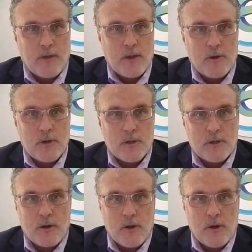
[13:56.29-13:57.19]
I think you
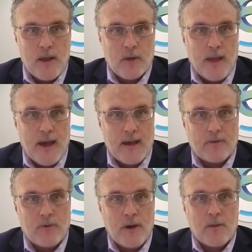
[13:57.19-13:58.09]
just, you nailed
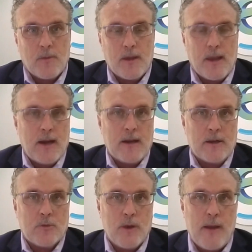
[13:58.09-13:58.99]
that right at the
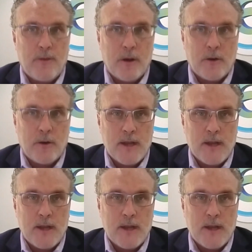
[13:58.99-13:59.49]
beginning, is we have to